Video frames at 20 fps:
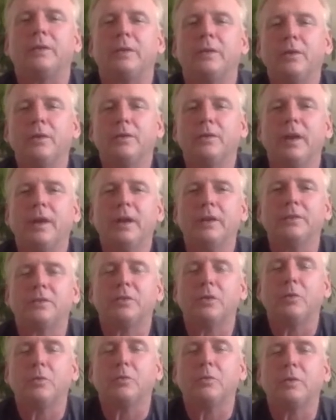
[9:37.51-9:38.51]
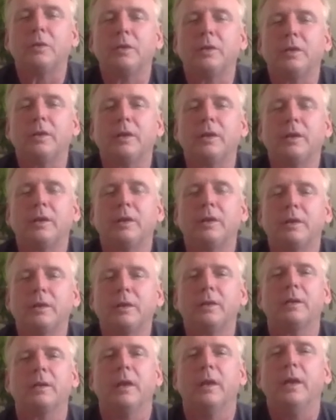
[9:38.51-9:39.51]
Inner thighs don't really
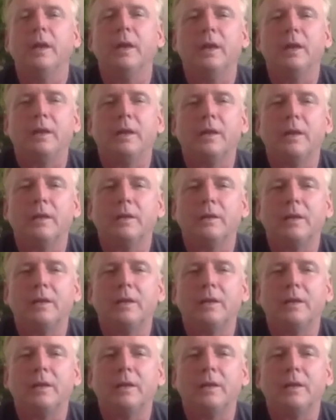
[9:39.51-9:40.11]
get